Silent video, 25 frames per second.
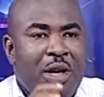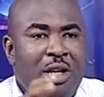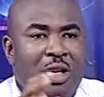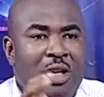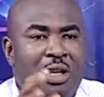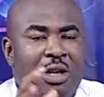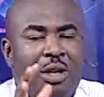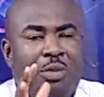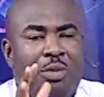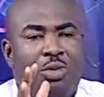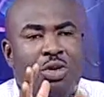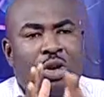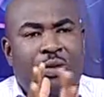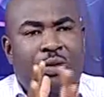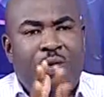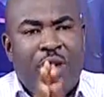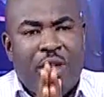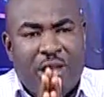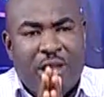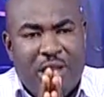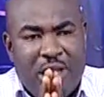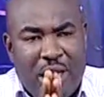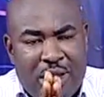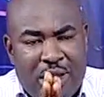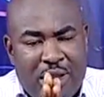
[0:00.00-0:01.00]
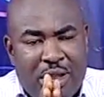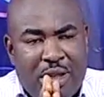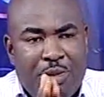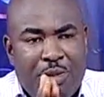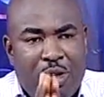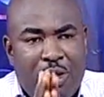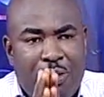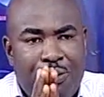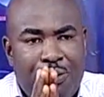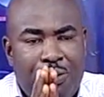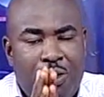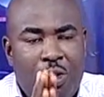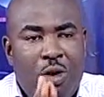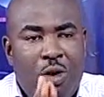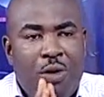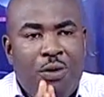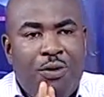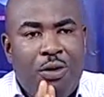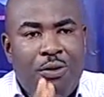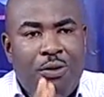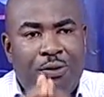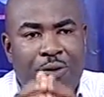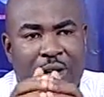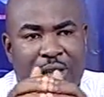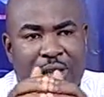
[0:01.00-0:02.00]
the book of Ecclesiastes chapter 4 from
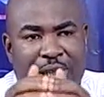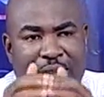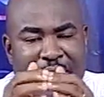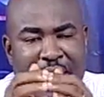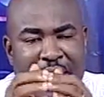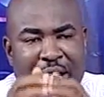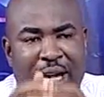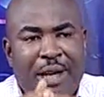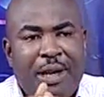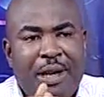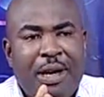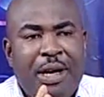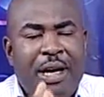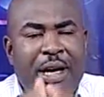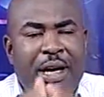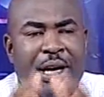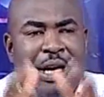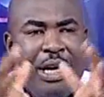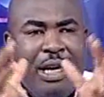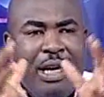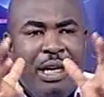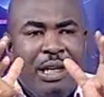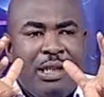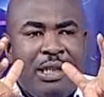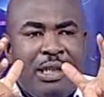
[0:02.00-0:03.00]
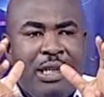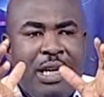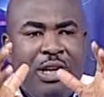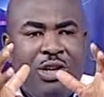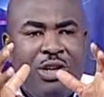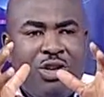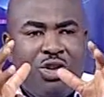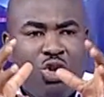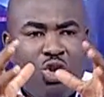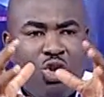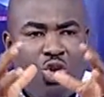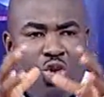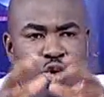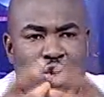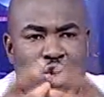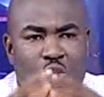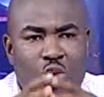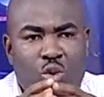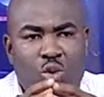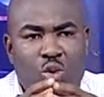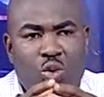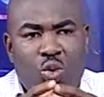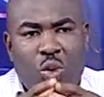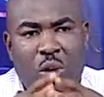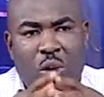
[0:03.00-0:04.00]
verse 9, it says,
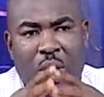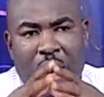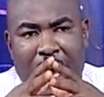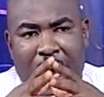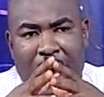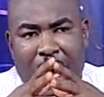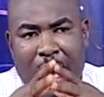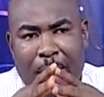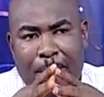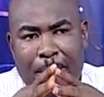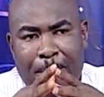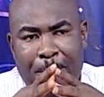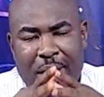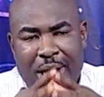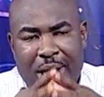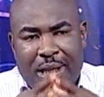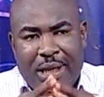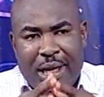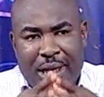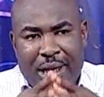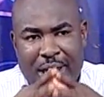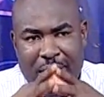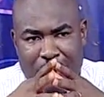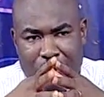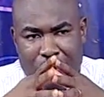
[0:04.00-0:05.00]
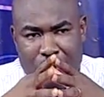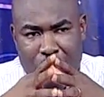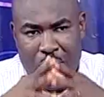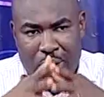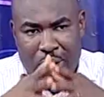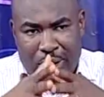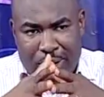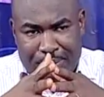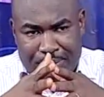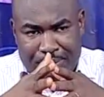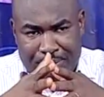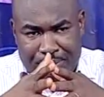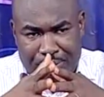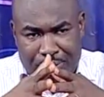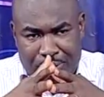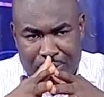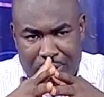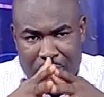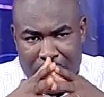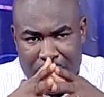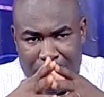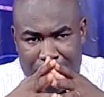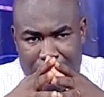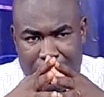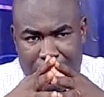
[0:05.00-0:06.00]
two are better than one,
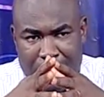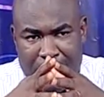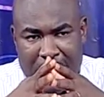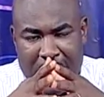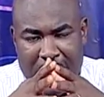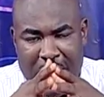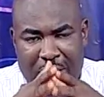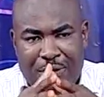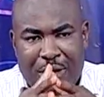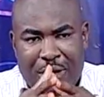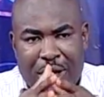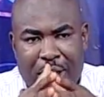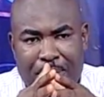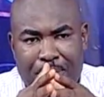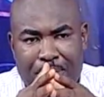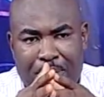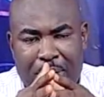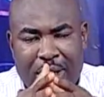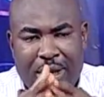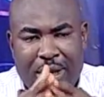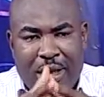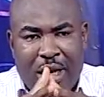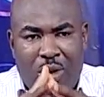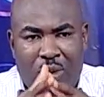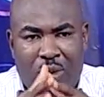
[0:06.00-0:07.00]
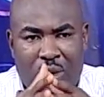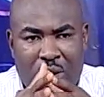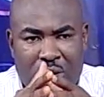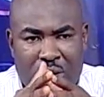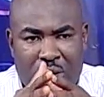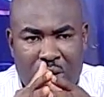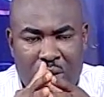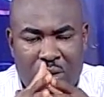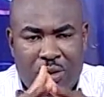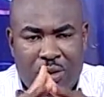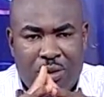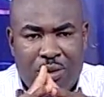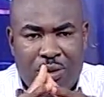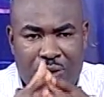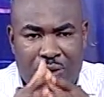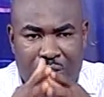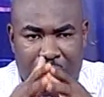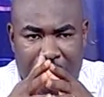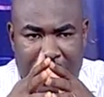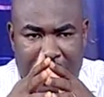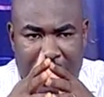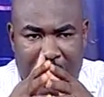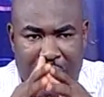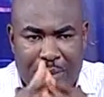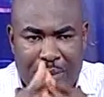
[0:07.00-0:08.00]
for they have a better result from their
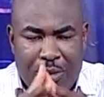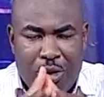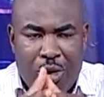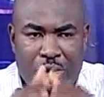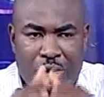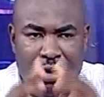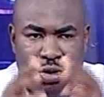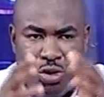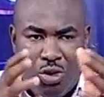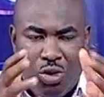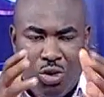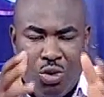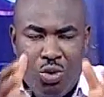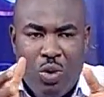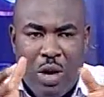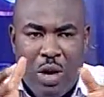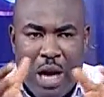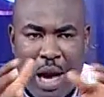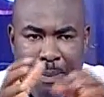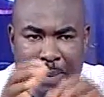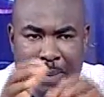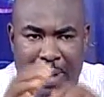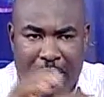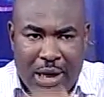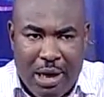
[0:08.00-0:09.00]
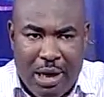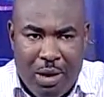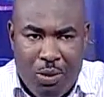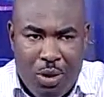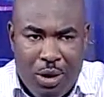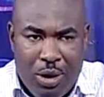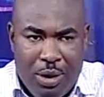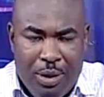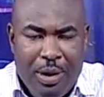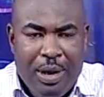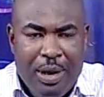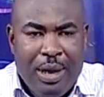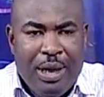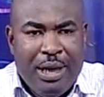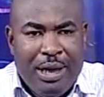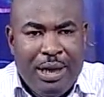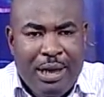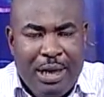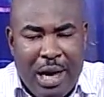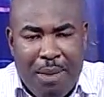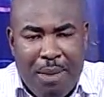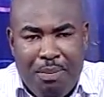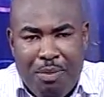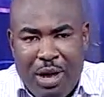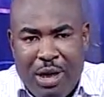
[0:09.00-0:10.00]
labor. Two are better than one.
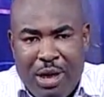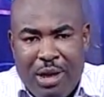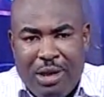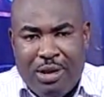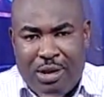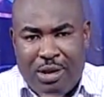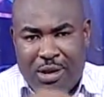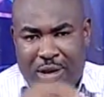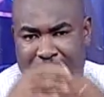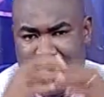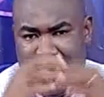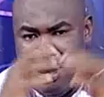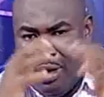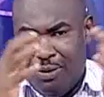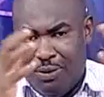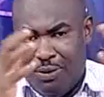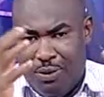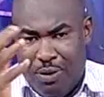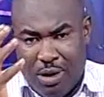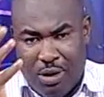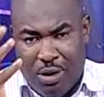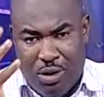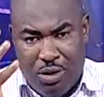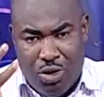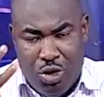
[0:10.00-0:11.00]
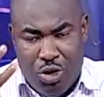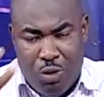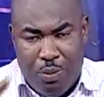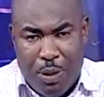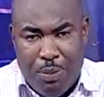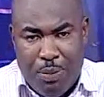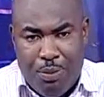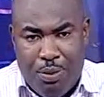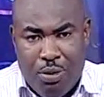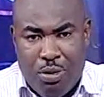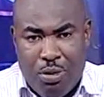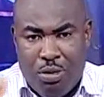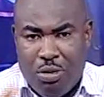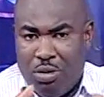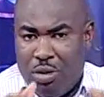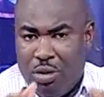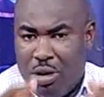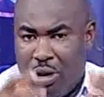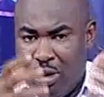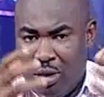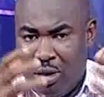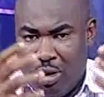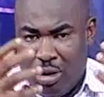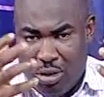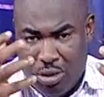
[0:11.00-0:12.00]
That means if you're two people,
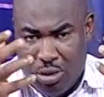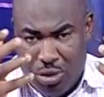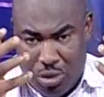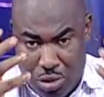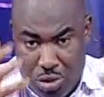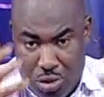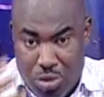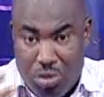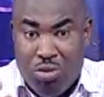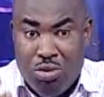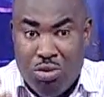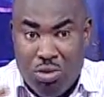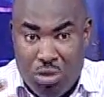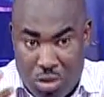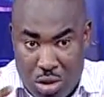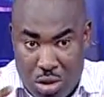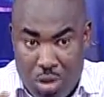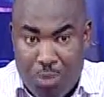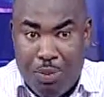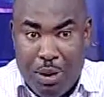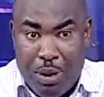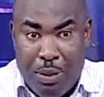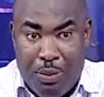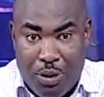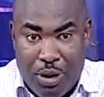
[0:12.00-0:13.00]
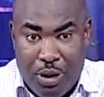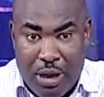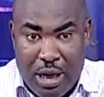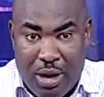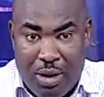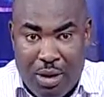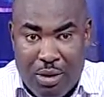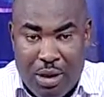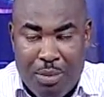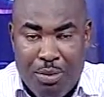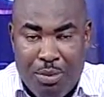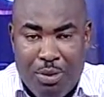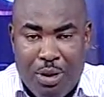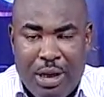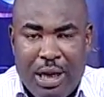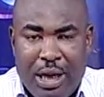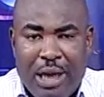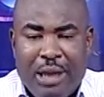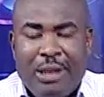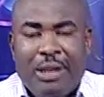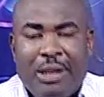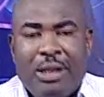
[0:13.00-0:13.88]
two good people now, let me put that.